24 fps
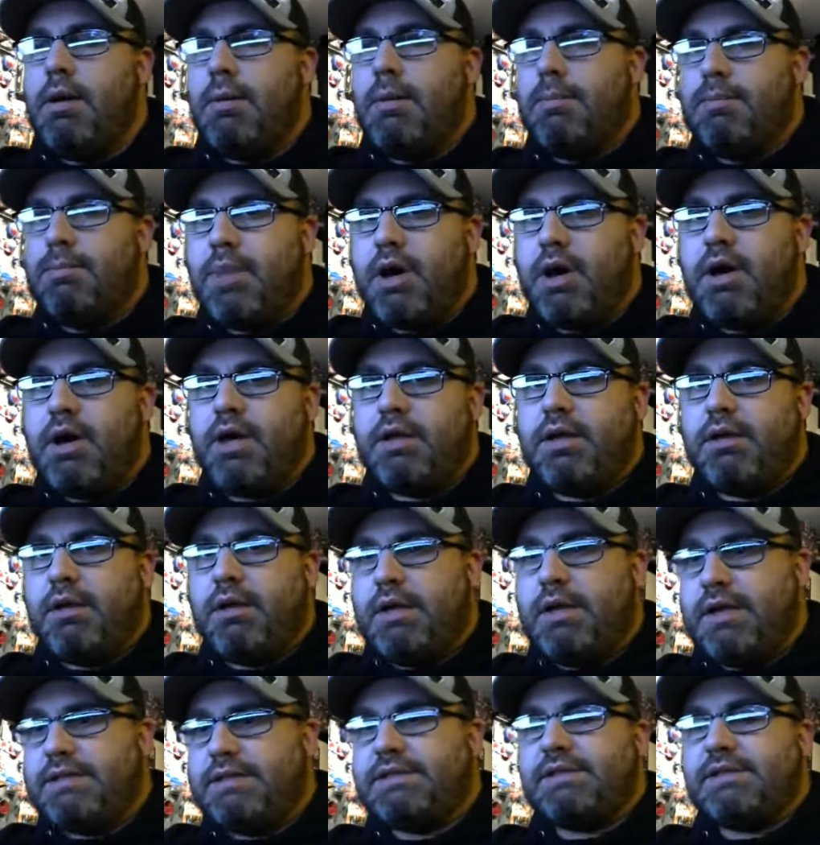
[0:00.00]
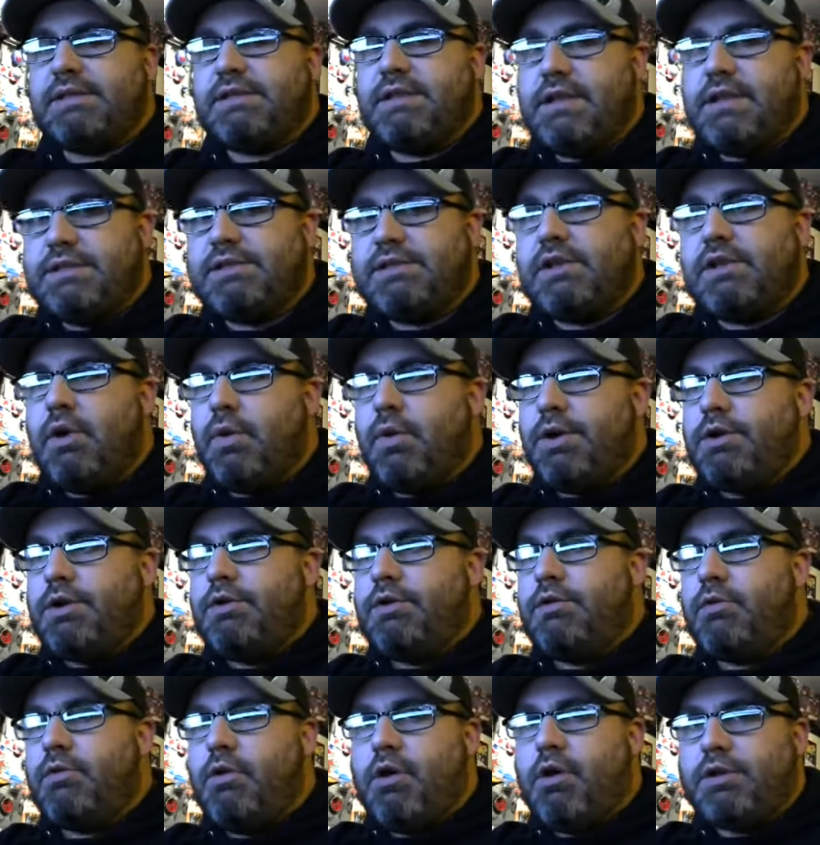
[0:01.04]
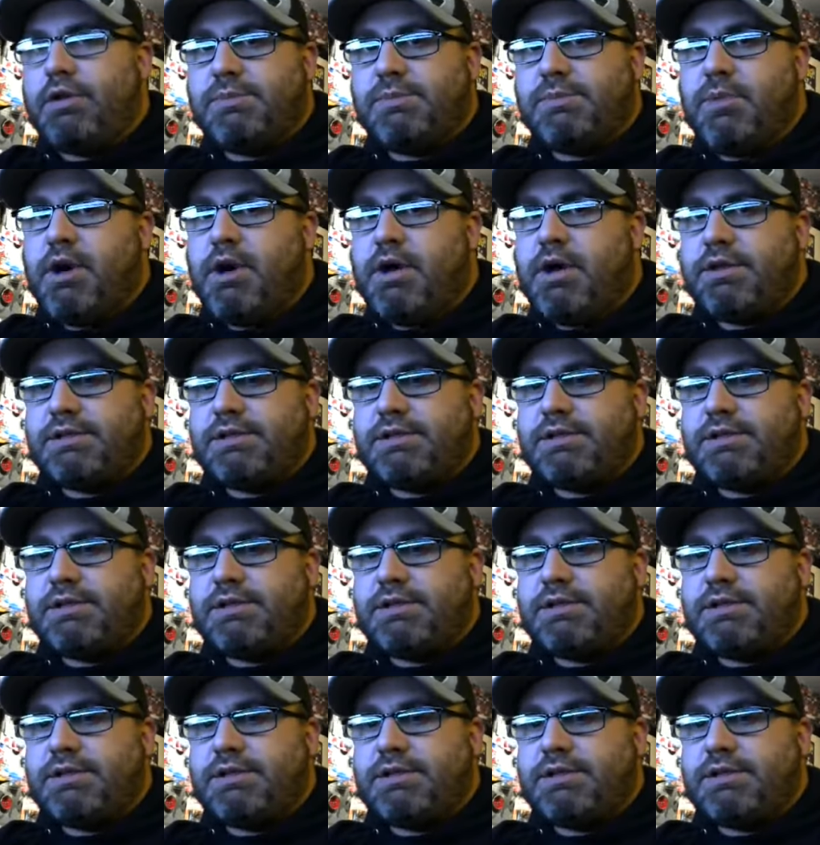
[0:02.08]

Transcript: but it's going to the wrong spot.